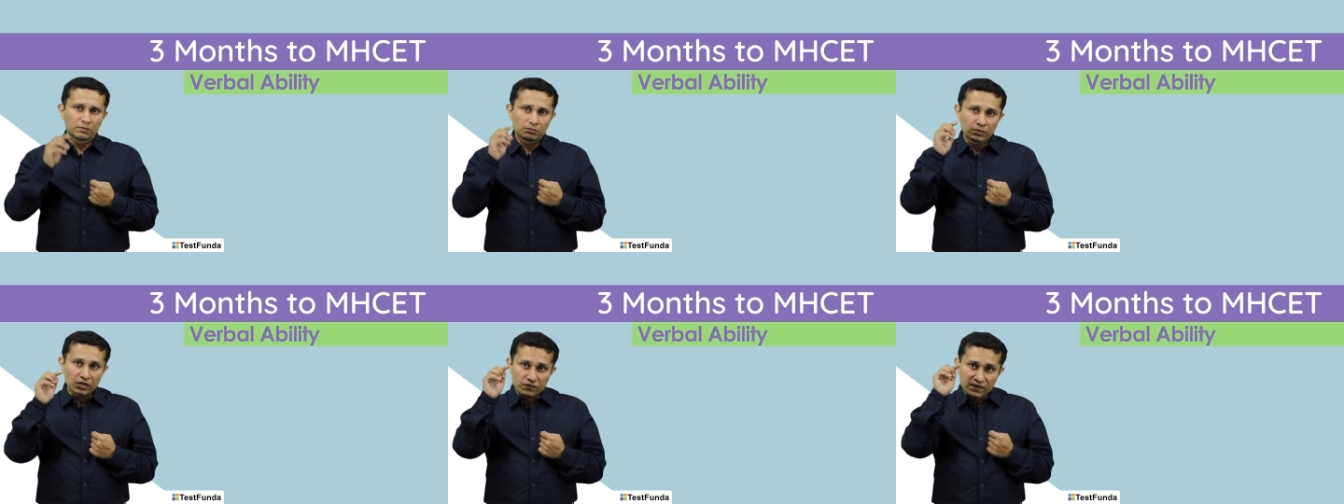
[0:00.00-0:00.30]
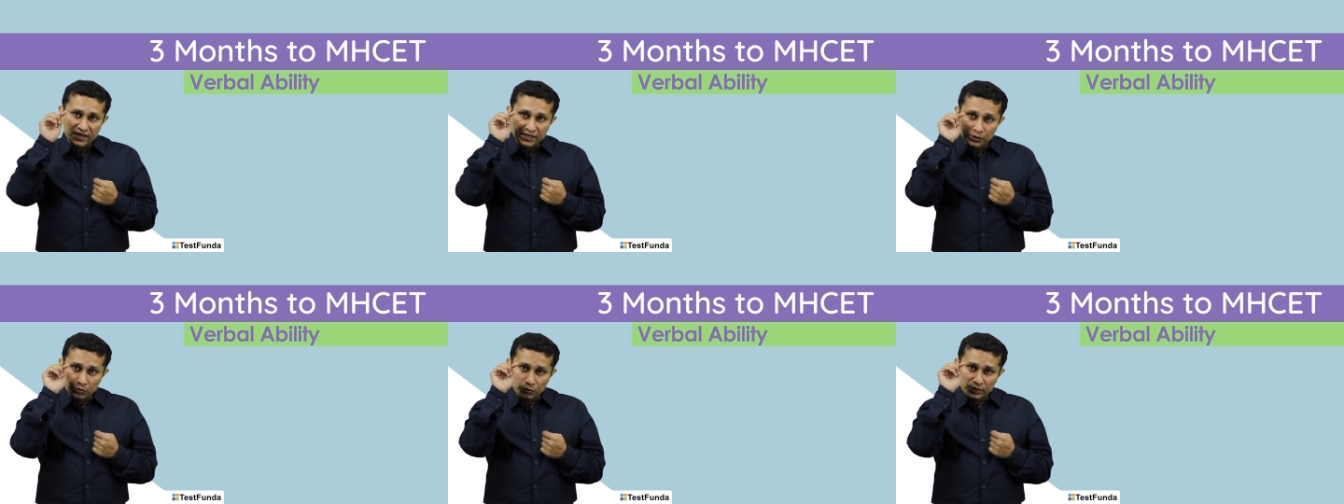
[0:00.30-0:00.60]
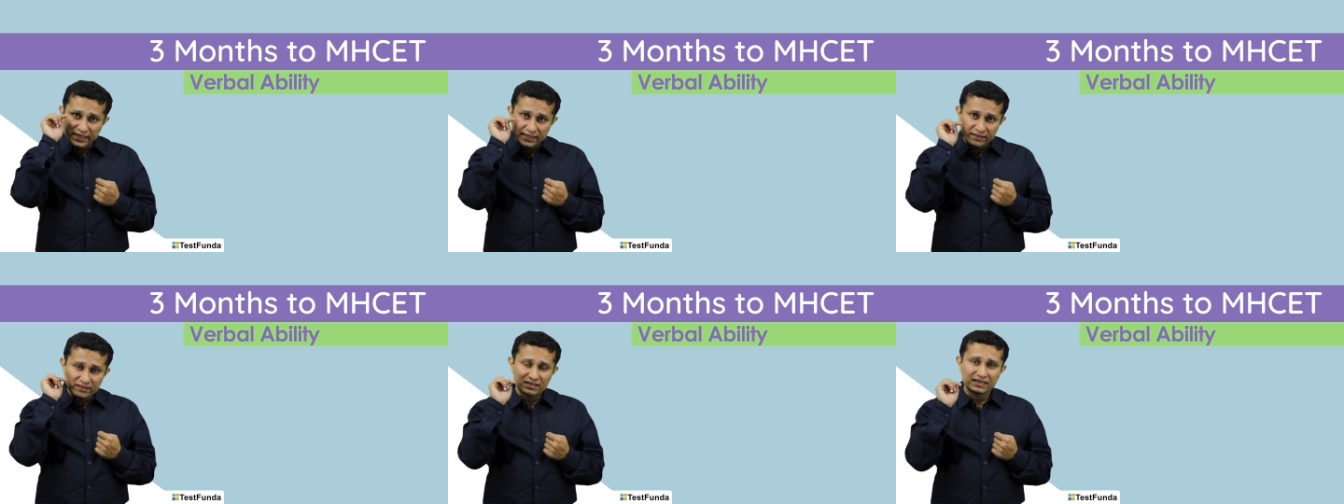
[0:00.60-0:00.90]
But when you
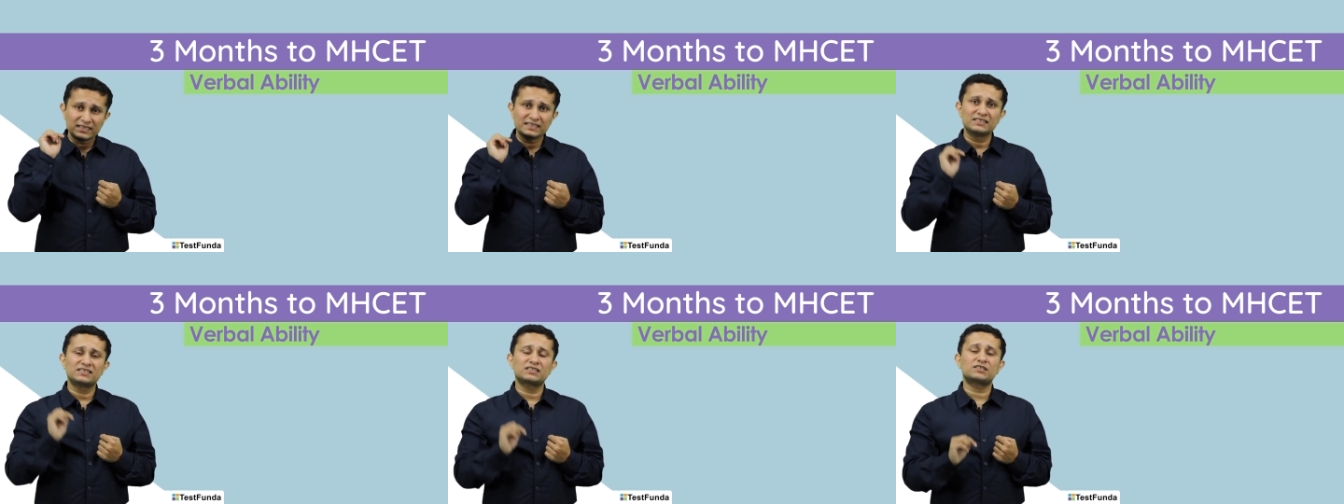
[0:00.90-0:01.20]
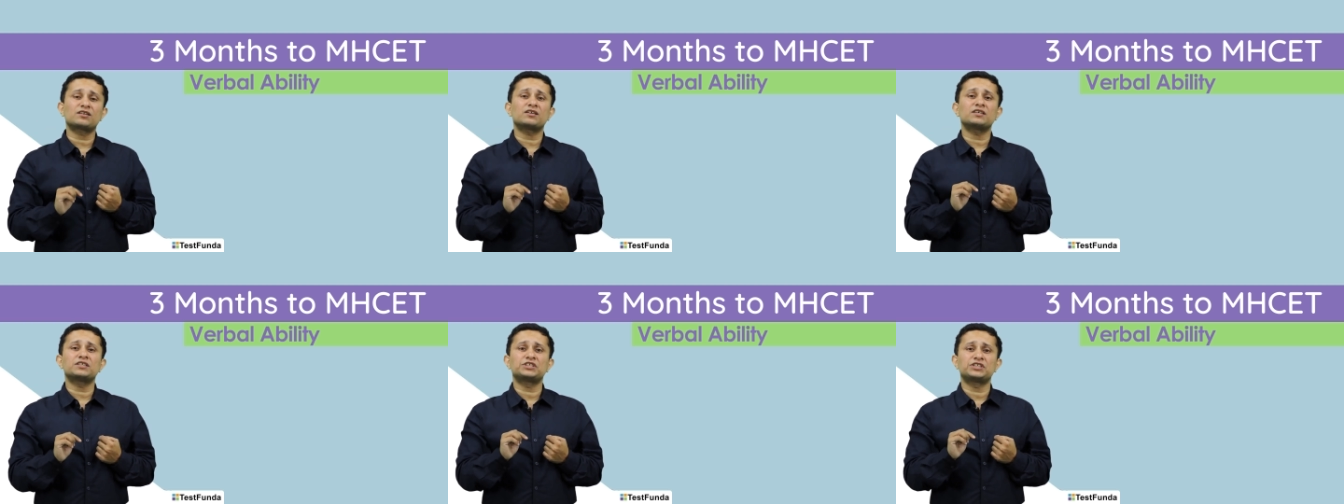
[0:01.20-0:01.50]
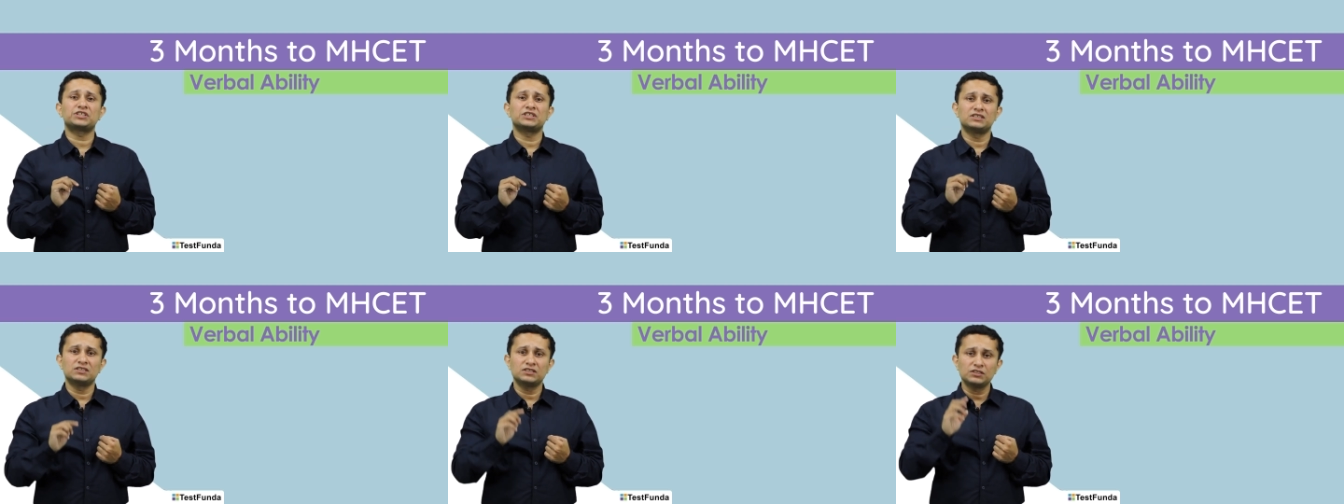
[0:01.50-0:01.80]
read the
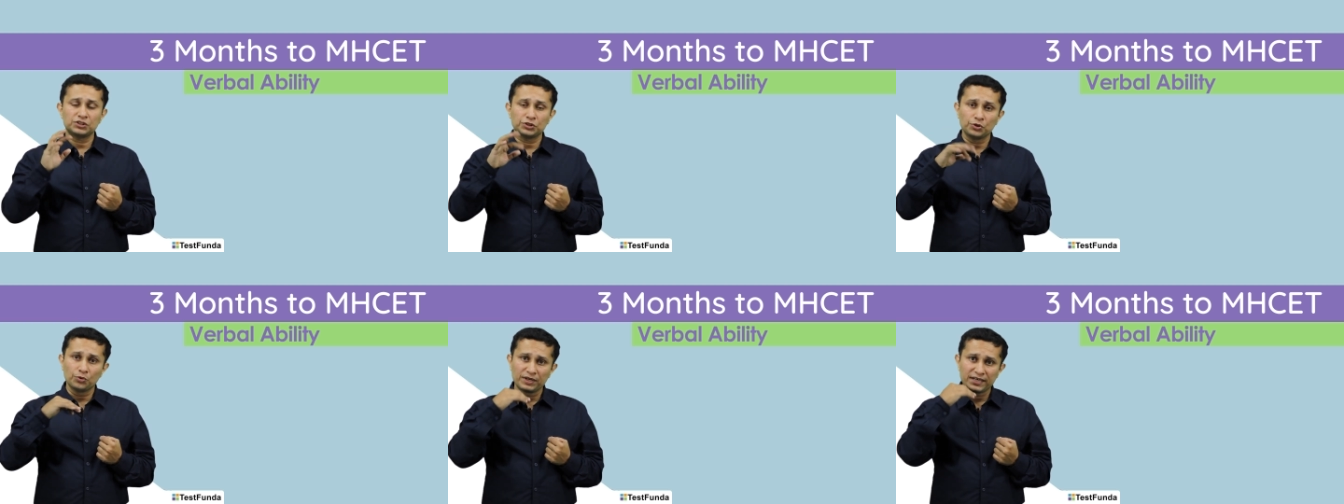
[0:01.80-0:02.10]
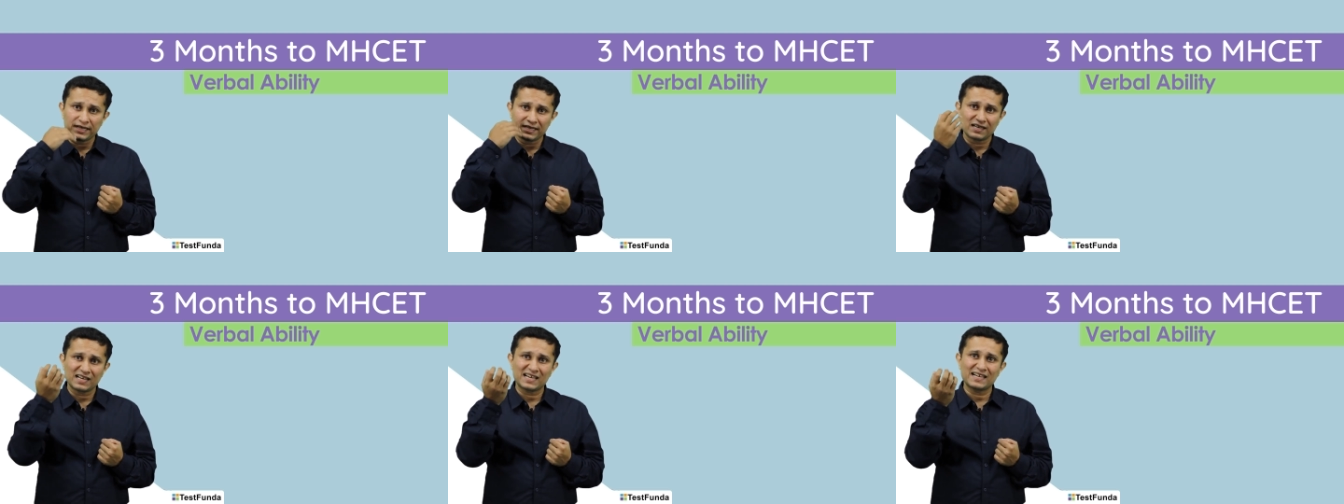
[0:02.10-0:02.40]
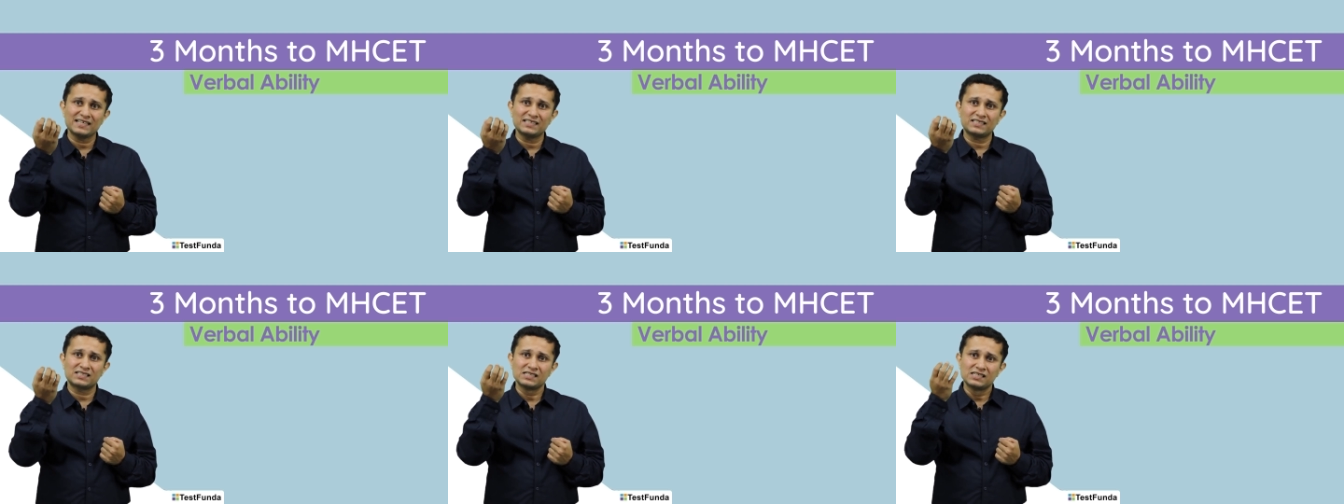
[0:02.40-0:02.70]
instructions, you
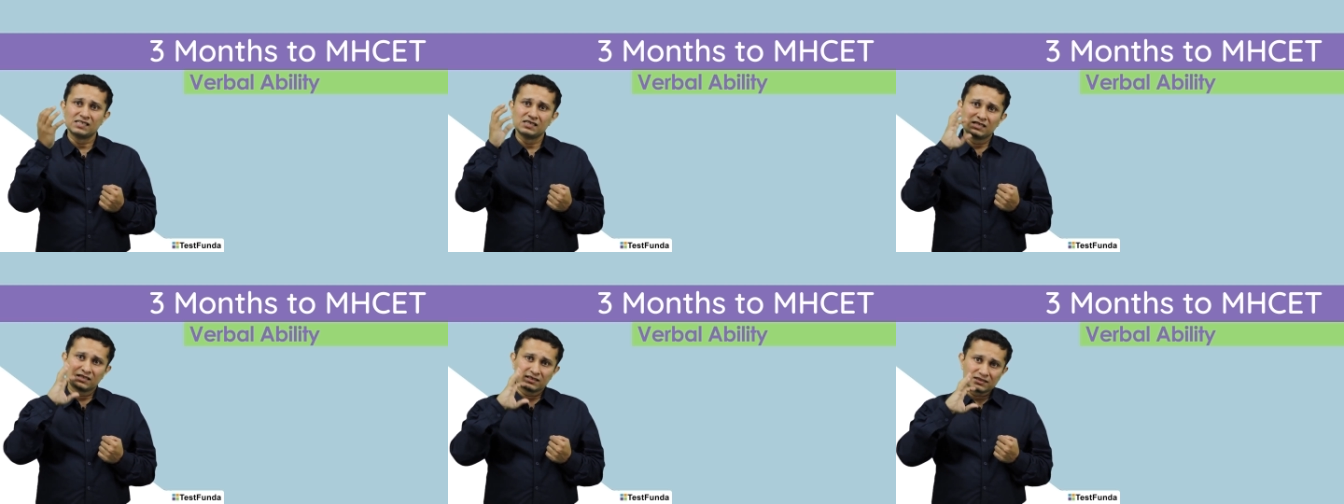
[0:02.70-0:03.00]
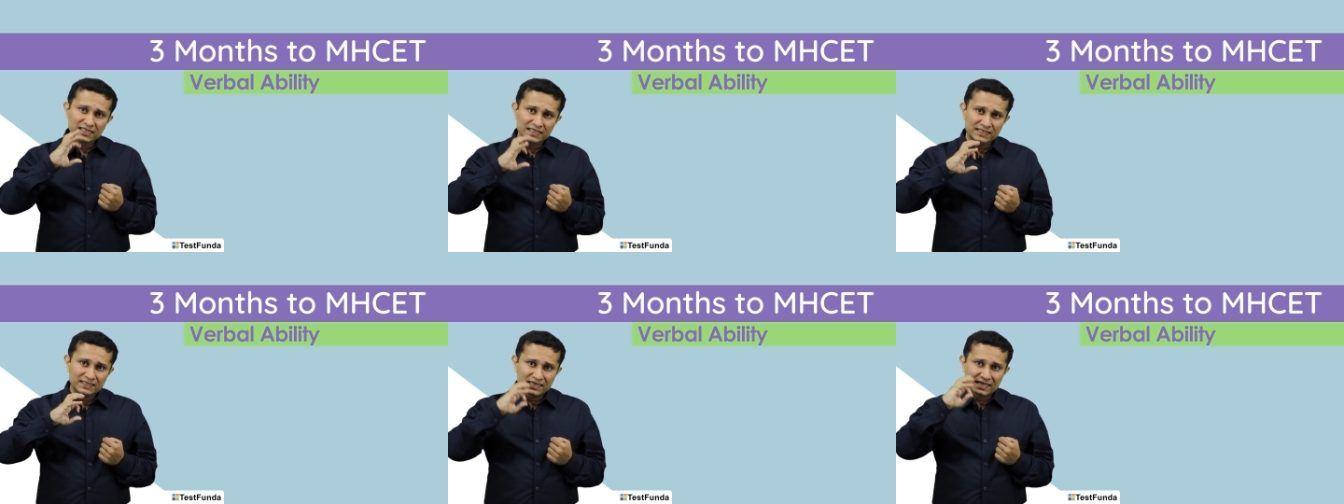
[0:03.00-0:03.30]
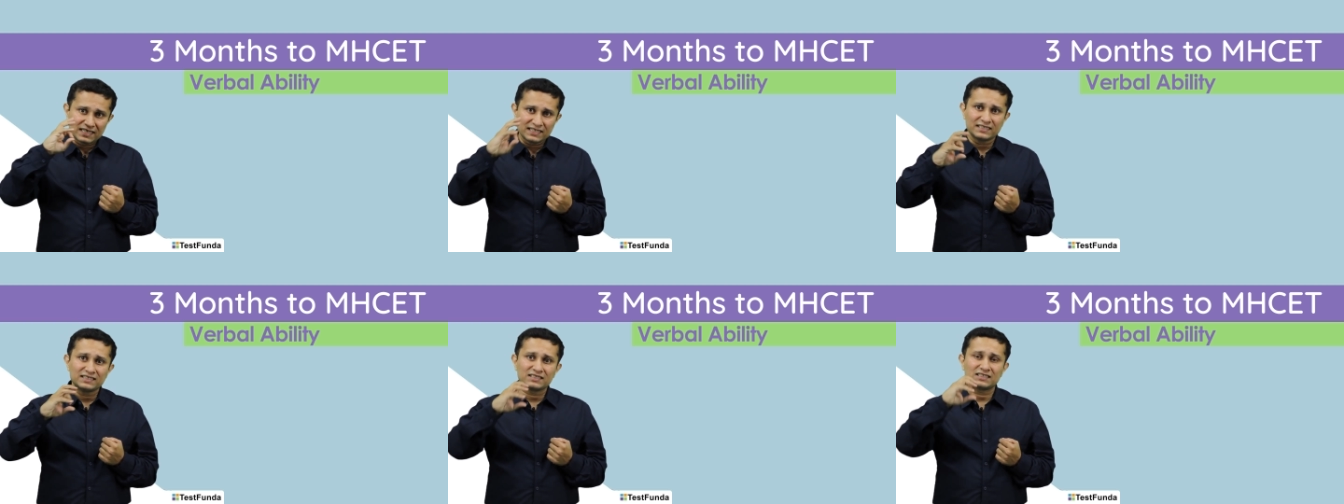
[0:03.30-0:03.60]
realize that there